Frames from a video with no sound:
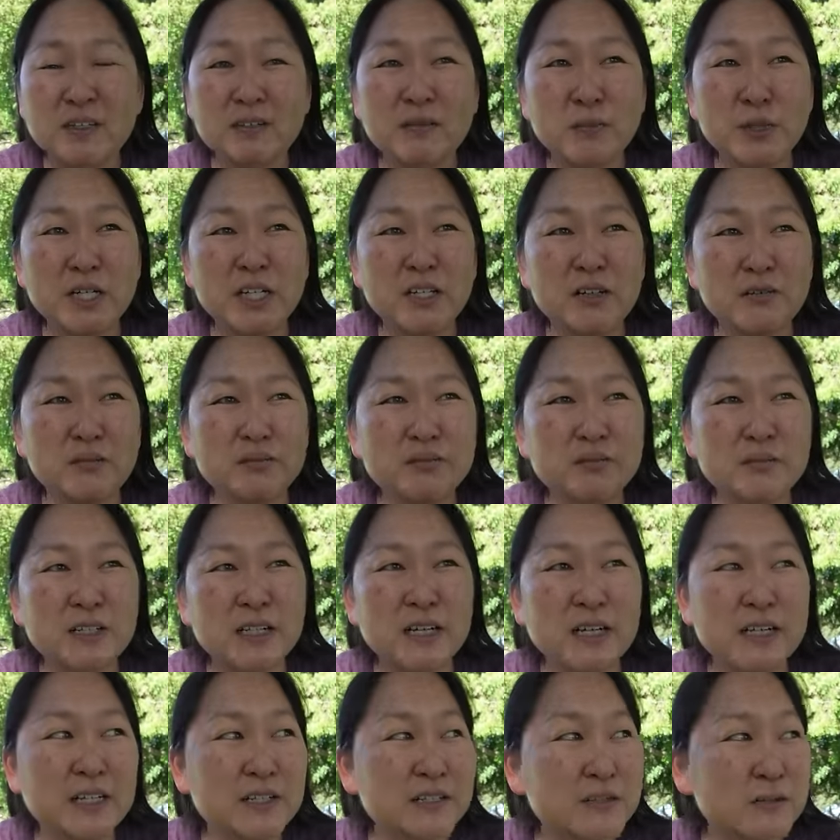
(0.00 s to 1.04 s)
Well,
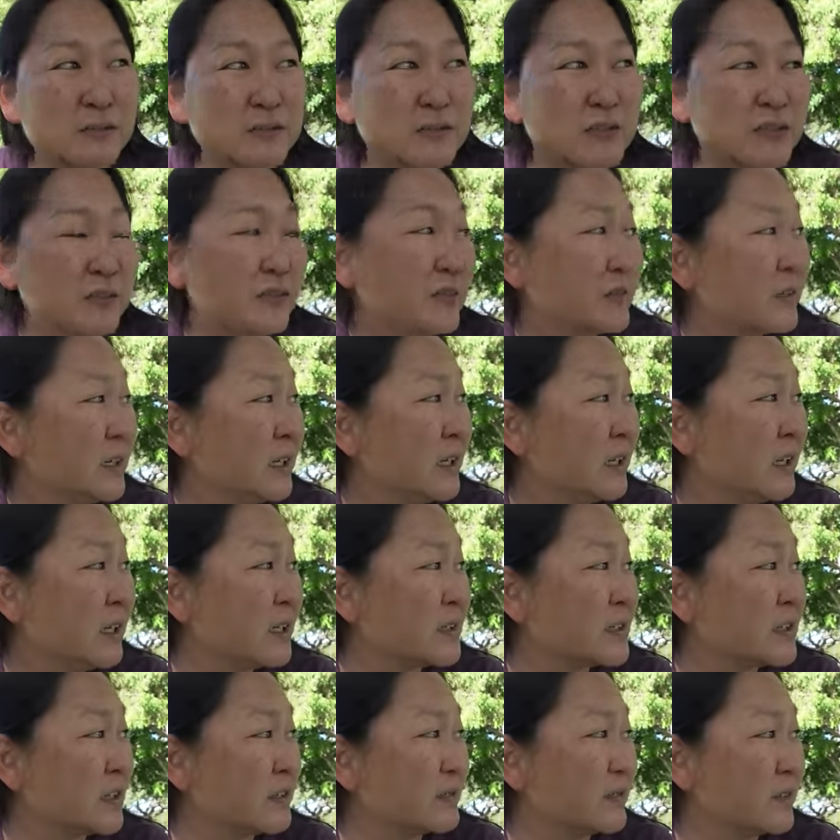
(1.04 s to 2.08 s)
kinda, sort of.
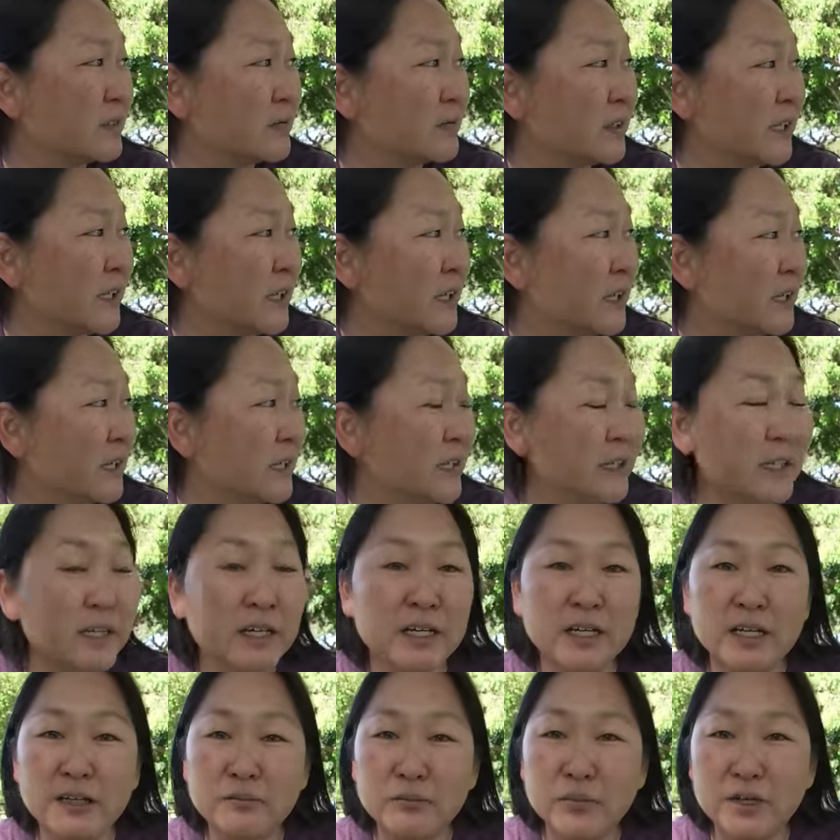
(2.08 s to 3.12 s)
It's off of Leahi
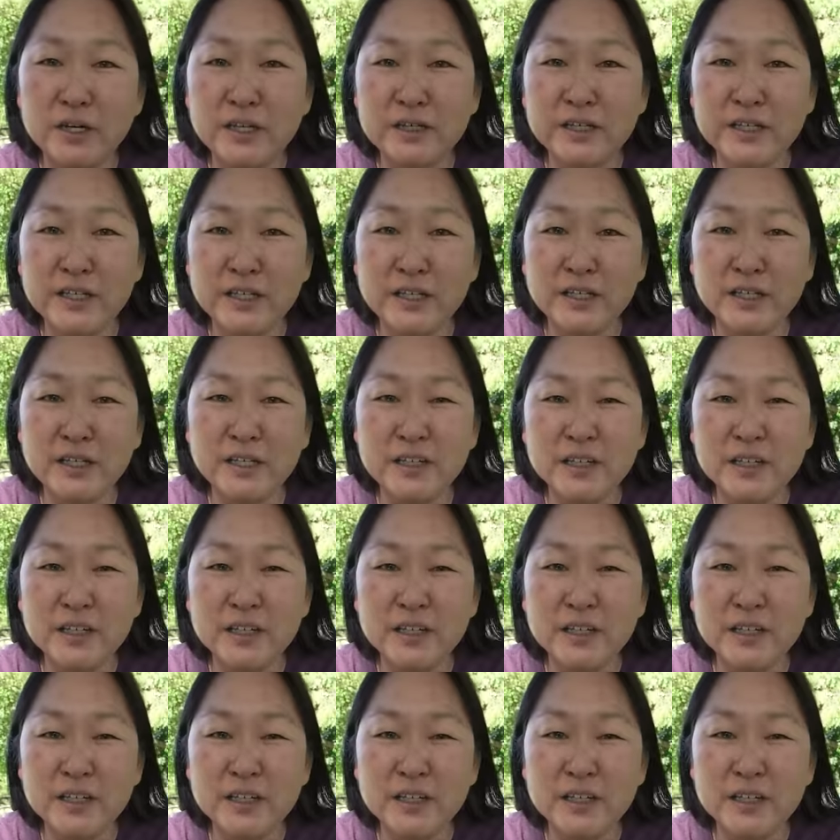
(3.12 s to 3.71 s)
and Paki,